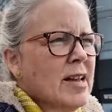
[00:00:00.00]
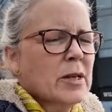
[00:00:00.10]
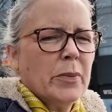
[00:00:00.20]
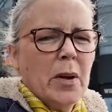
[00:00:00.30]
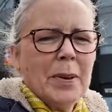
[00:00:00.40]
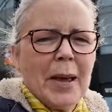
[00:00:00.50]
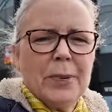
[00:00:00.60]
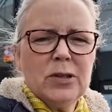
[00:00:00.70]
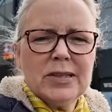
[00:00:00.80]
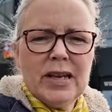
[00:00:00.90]
So we're on
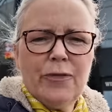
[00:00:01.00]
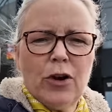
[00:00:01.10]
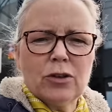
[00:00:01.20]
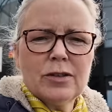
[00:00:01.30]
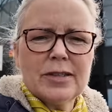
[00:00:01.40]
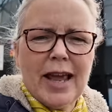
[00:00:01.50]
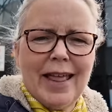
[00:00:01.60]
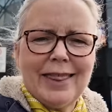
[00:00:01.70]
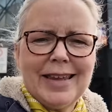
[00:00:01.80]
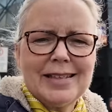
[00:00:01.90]
Blackpool Seafront
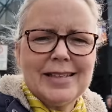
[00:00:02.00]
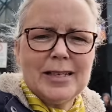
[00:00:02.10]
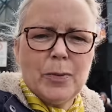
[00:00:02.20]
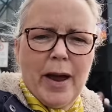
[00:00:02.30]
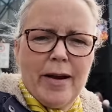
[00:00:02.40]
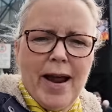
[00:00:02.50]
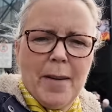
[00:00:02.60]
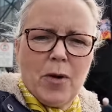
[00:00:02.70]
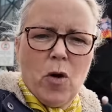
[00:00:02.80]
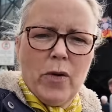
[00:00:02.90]
and this is where
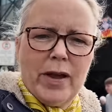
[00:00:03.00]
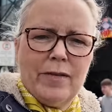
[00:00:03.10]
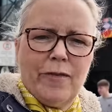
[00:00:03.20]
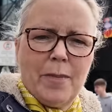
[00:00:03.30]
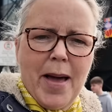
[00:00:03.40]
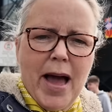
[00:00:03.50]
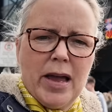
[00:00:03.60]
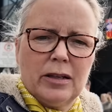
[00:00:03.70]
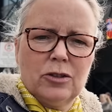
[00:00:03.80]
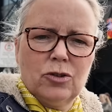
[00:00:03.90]
I'm going for
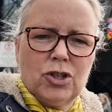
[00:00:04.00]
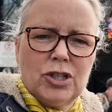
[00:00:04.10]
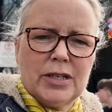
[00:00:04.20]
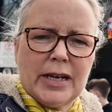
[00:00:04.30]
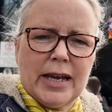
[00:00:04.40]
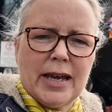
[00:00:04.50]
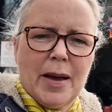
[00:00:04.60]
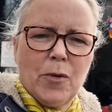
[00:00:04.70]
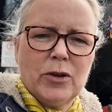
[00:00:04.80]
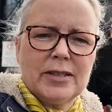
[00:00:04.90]
my lunch today.
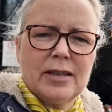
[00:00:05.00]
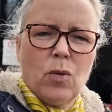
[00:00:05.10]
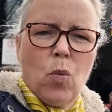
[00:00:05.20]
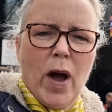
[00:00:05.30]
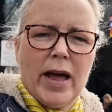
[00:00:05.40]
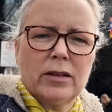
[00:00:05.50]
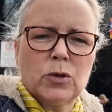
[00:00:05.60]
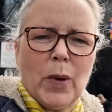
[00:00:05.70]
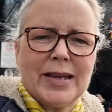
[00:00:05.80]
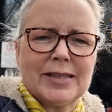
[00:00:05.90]
I'm going to the
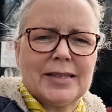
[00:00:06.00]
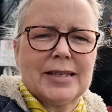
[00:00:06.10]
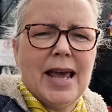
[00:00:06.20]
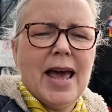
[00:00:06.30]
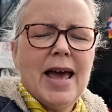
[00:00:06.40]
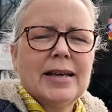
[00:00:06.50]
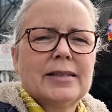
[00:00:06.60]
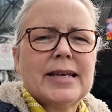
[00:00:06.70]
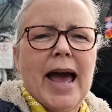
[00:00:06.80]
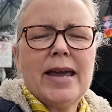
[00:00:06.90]
Wild West
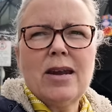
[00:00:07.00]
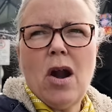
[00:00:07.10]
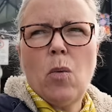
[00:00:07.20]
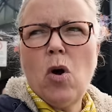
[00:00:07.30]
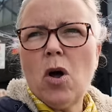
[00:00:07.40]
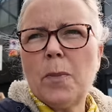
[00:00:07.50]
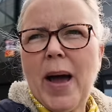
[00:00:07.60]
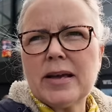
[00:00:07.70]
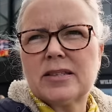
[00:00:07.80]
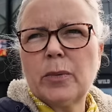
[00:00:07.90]
Diner. I walked
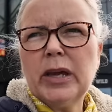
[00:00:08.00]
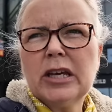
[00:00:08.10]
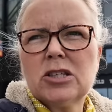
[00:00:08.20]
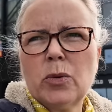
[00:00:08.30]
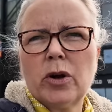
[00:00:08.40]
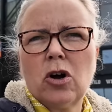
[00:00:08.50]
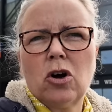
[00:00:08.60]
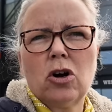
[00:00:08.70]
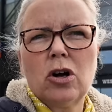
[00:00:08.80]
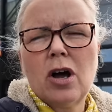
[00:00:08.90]
past a week or two
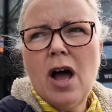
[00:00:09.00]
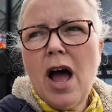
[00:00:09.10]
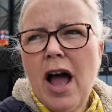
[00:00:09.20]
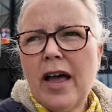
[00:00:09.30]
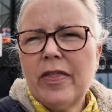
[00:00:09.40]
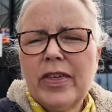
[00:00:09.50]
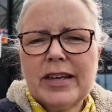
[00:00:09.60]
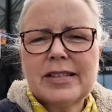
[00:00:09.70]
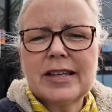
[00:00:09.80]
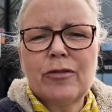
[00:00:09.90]
ago and
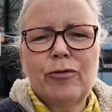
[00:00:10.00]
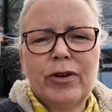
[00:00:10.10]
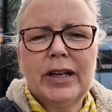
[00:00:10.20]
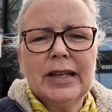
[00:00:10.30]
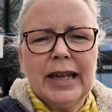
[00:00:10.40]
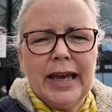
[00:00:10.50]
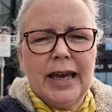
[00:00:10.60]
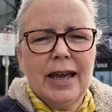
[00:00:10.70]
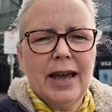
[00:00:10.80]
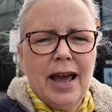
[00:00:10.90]
this
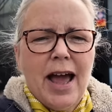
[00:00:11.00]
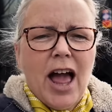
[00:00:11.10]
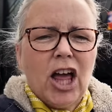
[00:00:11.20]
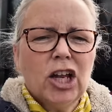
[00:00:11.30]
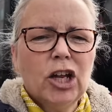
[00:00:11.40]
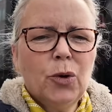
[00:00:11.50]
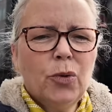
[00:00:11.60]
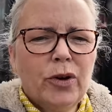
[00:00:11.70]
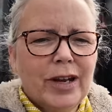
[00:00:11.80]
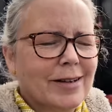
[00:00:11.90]
really
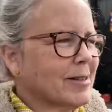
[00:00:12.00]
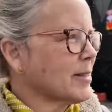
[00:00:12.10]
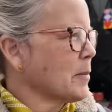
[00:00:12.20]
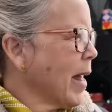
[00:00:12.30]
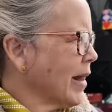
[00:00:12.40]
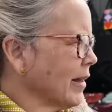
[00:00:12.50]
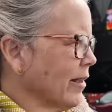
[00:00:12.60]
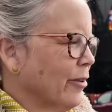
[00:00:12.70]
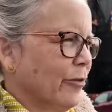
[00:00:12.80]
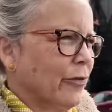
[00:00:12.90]
alluring smell
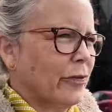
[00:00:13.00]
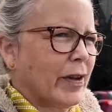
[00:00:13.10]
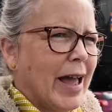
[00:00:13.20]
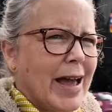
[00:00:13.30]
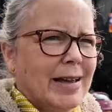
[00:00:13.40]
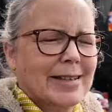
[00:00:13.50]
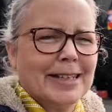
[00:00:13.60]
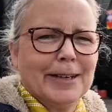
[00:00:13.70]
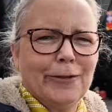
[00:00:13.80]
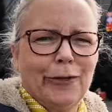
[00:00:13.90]
of kind
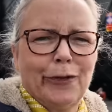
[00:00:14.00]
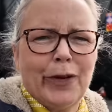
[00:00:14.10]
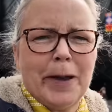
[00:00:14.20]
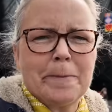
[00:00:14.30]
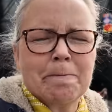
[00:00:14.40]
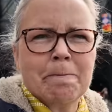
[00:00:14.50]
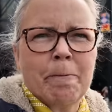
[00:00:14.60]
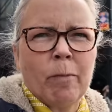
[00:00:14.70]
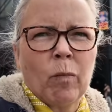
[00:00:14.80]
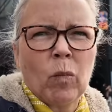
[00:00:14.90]
of um,